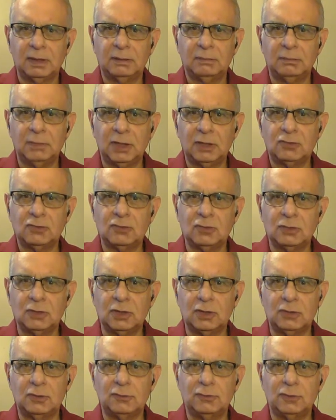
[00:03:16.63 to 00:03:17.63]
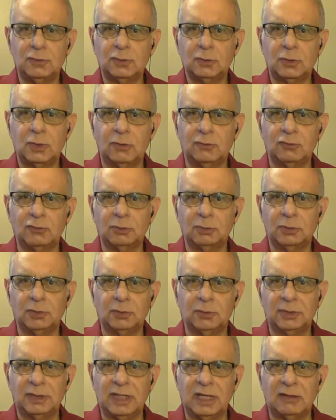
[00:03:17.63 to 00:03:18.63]
Make sure that you feel comfortable
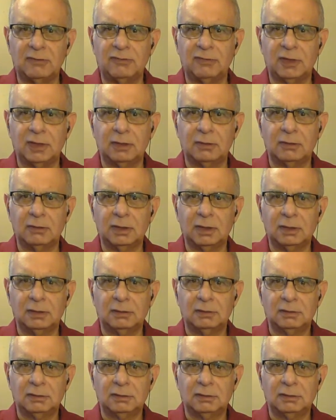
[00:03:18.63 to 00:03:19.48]
with that fingering.